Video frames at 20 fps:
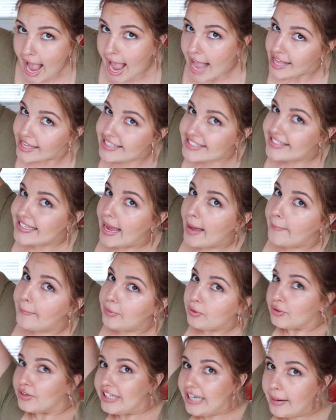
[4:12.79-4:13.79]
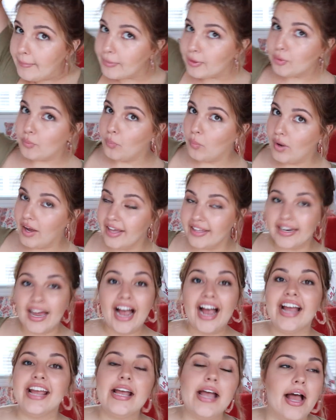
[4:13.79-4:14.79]
Example number one,
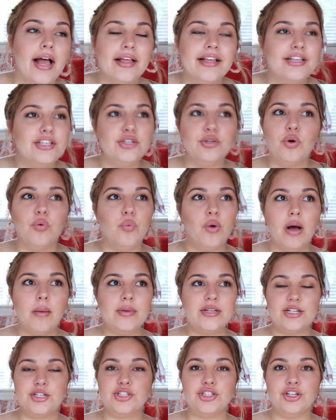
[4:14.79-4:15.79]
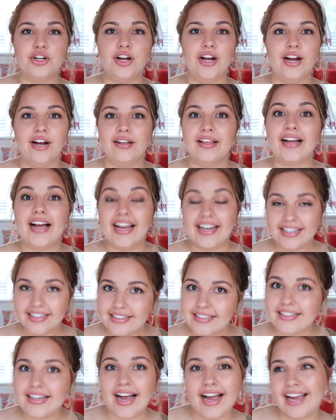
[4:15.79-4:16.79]
like, you don't want me touching your hair. Like, I
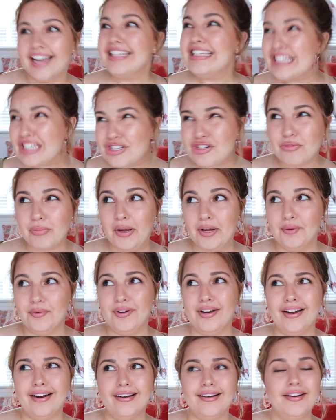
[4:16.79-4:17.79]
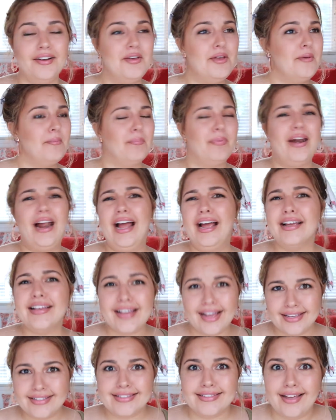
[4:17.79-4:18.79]
can kind of do my own hair, but
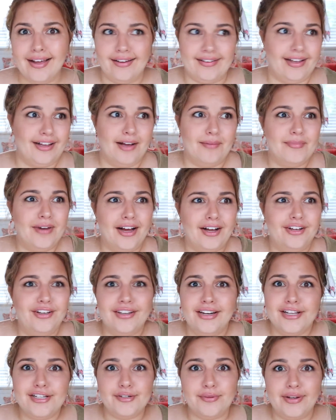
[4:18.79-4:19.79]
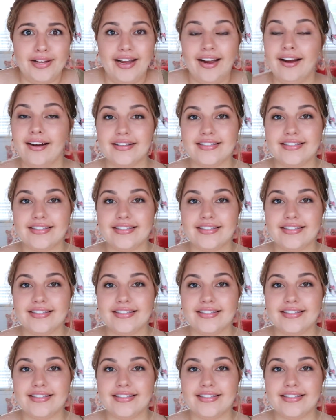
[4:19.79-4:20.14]
I suck. Like, I'm not good at doing hair.